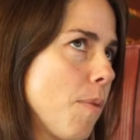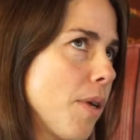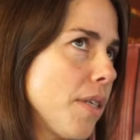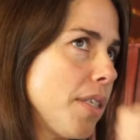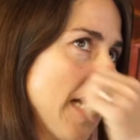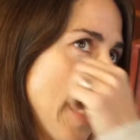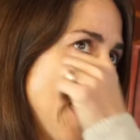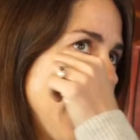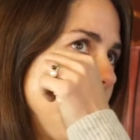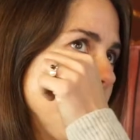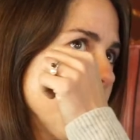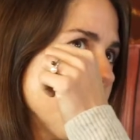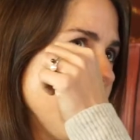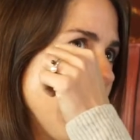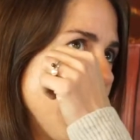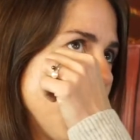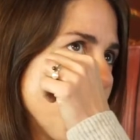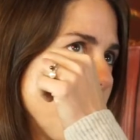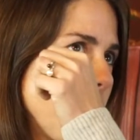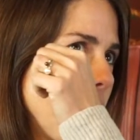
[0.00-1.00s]
But 10 years
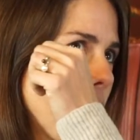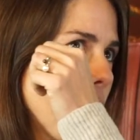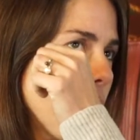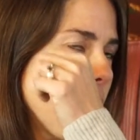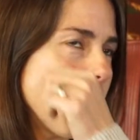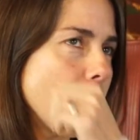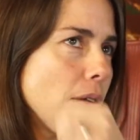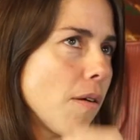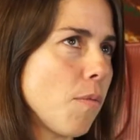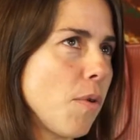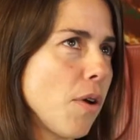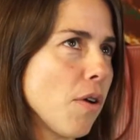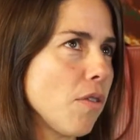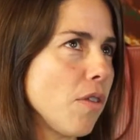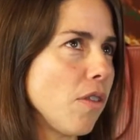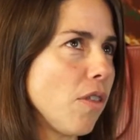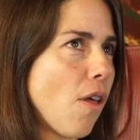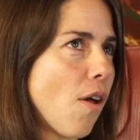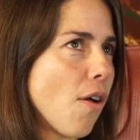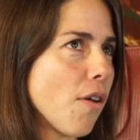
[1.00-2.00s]
later, we are
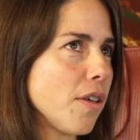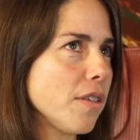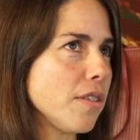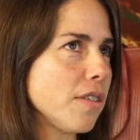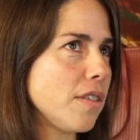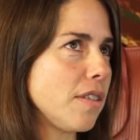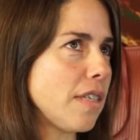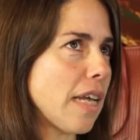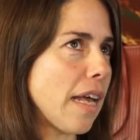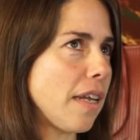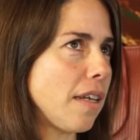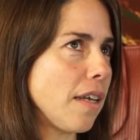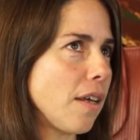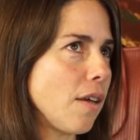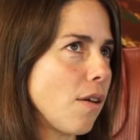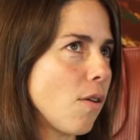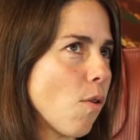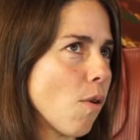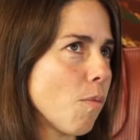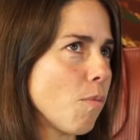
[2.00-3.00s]
the longest
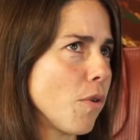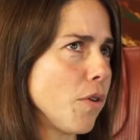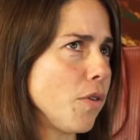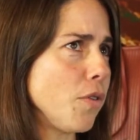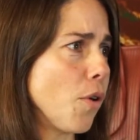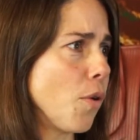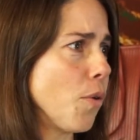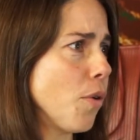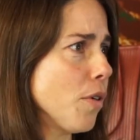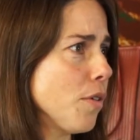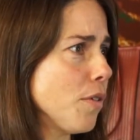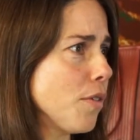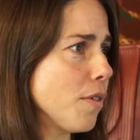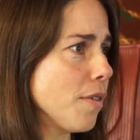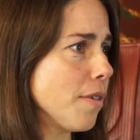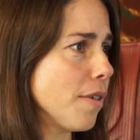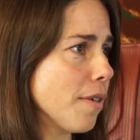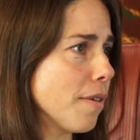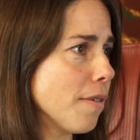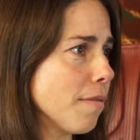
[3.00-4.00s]
standing corporate donor to
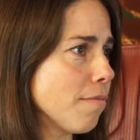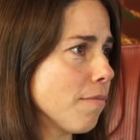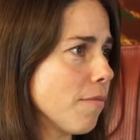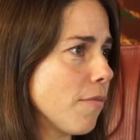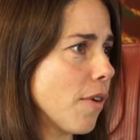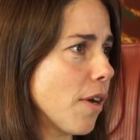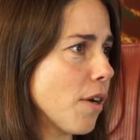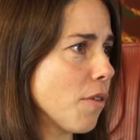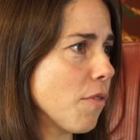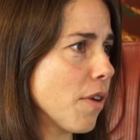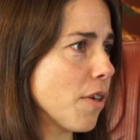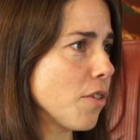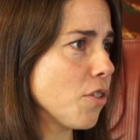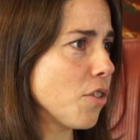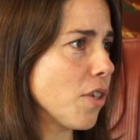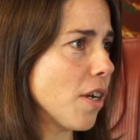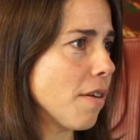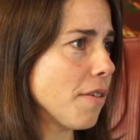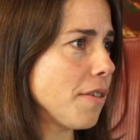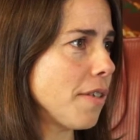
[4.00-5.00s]
the firefighters
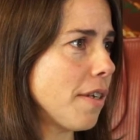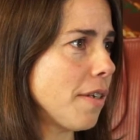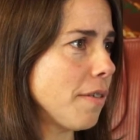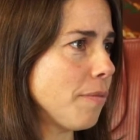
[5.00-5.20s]
charity.